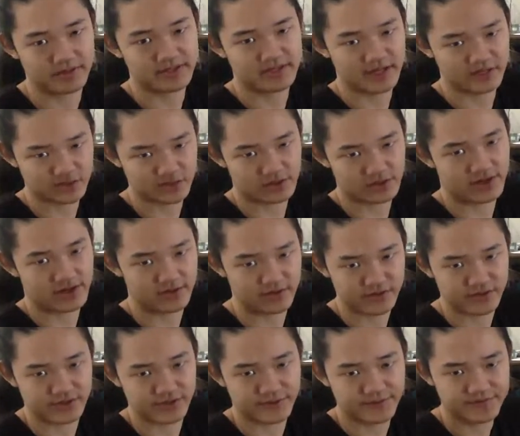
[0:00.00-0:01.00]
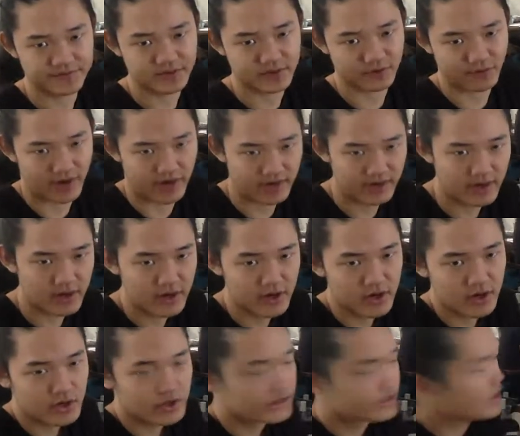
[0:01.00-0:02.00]
potential energy, right?
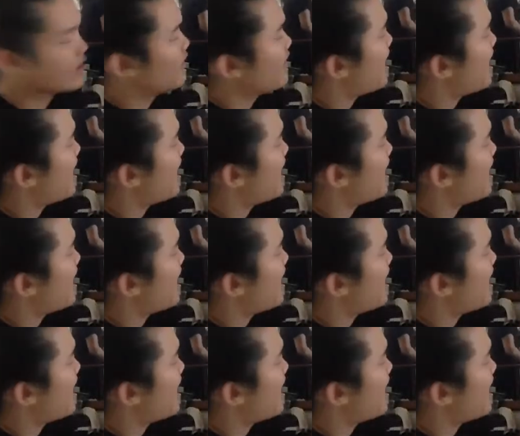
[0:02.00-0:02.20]
So